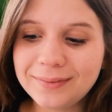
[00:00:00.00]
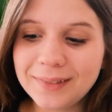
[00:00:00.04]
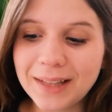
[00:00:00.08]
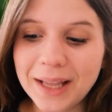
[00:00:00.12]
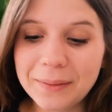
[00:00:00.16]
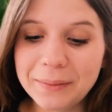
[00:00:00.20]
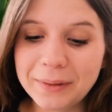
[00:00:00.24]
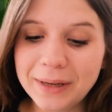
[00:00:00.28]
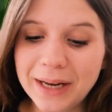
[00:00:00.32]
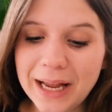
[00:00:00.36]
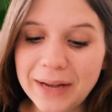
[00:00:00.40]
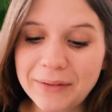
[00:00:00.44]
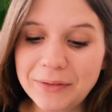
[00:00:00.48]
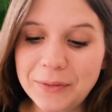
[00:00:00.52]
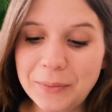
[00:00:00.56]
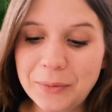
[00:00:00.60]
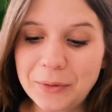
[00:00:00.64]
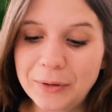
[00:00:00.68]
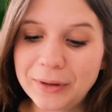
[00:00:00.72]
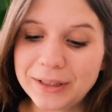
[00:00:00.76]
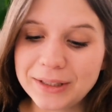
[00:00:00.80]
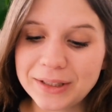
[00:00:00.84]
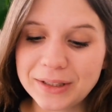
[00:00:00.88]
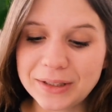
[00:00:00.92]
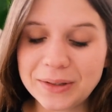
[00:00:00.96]
I'm gonna have a
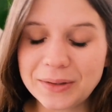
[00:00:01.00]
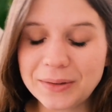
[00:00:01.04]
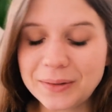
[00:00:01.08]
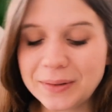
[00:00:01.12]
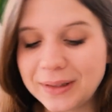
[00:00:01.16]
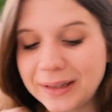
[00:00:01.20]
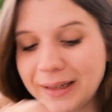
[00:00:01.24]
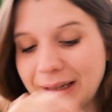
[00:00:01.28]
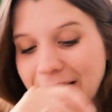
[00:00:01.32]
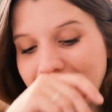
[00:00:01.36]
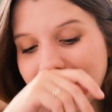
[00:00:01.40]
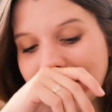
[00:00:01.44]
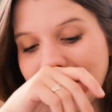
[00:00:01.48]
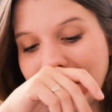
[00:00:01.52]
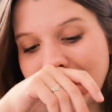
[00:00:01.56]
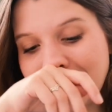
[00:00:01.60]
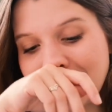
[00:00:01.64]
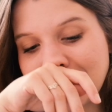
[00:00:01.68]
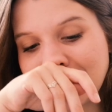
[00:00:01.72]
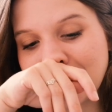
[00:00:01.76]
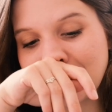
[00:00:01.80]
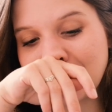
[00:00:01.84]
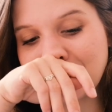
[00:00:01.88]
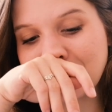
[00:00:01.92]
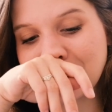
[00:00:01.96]
boy soon.
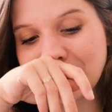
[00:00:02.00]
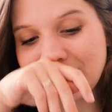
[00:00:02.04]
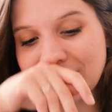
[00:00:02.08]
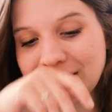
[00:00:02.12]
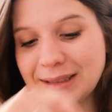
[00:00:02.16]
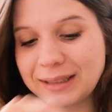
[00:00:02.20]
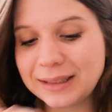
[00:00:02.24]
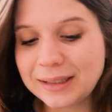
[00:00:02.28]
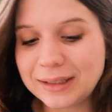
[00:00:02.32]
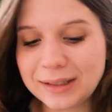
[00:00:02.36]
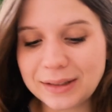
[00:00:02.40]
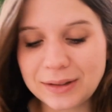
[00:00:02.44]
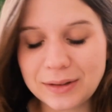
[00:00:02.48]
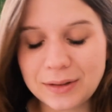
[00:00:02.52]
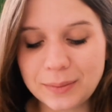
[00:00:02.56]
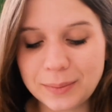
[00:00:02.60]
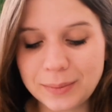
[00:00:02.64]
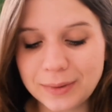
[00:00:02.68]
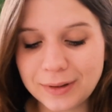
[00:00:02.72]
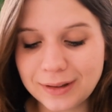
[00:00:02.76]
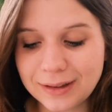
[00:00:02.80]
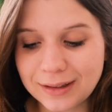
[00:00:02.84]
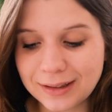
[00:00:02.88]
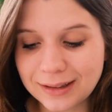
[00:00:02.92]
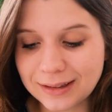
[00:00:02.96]
So this is
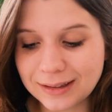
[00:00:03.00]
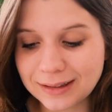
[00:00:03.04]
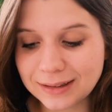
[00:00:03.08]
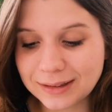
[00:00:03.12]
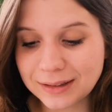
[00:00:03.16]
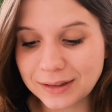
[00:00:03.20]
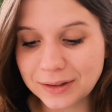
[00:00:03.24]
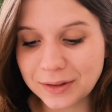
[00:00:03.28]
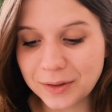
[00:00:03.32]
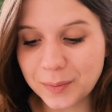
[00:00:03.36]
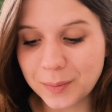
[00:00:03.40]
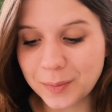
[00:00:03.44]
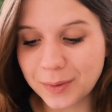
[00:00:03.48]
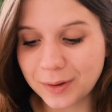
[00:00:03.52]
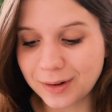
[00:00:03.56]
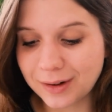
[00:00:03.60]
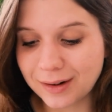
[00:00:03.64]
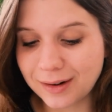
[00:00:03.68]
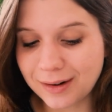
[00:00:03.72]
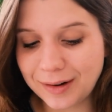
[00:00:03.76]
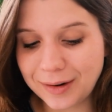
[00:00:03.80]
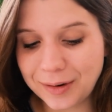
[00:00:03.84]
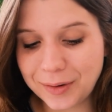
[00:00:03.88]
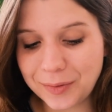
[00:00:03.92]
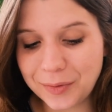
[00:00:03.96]
super,
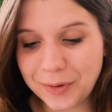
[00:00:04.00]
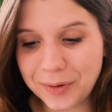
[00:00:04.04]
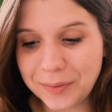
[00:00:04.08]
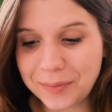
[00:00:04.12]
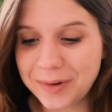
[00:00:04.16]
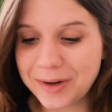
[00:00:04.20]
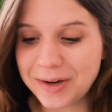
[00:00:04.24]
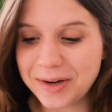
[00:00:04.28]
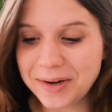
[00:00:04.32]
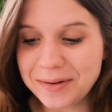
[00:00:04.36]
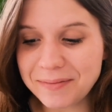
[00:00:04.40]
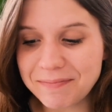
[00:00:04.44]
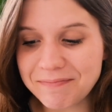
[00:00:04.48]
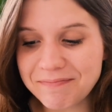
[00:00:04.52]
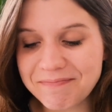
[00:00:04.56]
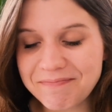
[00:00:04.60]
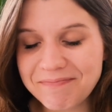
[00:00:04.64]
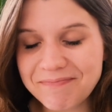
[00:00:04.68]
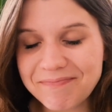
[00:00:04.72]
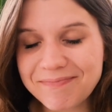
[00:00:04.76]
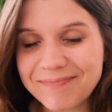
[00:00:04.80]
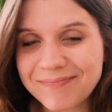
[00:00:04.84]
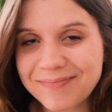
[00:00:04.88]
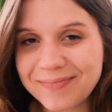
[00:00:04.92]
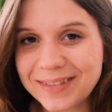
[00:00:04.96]
super heartwarming.
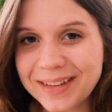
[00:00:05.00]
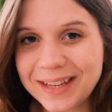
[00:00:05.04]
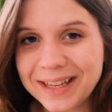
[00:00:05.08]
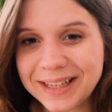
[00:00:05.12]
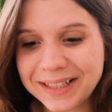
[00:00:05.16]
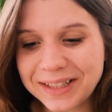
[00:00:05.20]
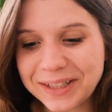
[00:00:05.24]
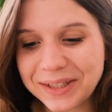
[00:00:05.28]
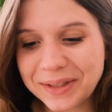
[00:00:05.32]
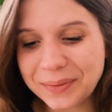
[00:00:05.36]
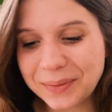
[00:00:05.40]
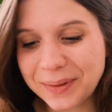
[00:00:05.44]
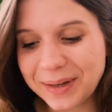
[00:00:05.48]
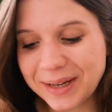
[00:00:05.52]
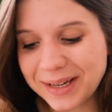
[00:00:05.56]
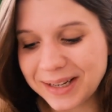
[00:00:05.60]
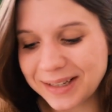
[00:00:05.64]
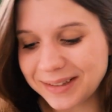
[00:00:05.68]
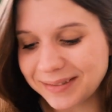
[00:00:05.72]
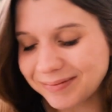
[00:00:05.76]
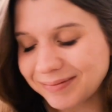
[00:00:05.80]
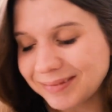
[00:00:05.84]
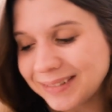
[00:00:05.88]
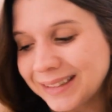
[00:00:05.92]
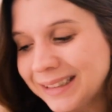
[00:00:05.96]
That's sweet.
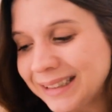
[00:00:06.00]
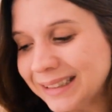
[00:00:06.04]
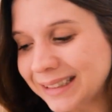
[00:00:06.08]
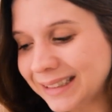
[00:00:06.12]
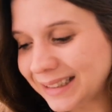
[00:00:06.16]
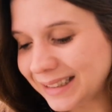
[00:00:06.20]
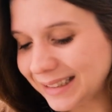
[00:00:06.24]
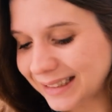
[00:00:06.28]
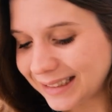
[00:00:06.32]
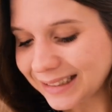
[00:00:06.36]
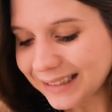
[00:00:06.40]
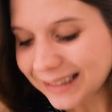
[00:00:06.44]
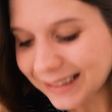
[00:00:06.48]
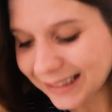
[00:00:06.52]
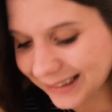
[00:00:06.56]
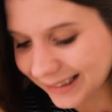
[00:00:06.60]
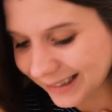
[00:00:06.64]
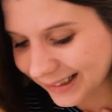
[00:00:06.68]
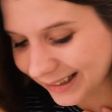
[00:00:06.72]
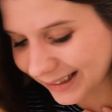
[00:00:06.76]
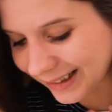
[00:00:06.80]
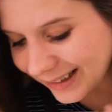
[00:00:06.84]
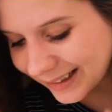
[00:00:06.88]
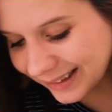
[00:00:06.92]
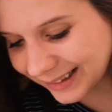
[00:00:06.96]
Ugh.